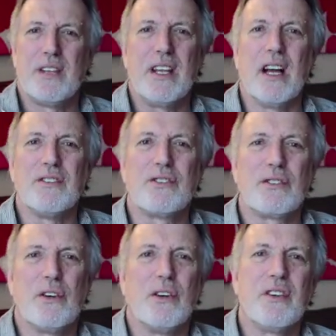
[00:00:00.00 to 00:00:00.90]
the
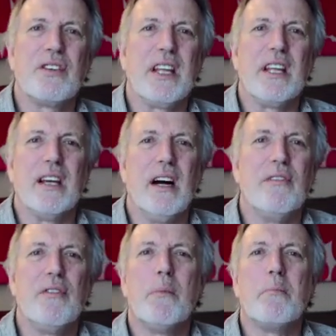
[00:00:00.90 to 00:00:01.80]
uncertainty
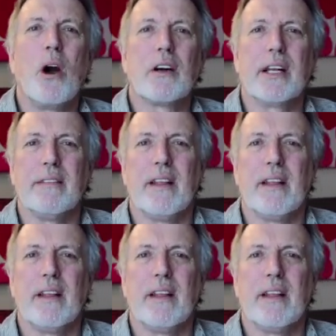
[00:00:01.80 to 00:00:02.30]
of the market,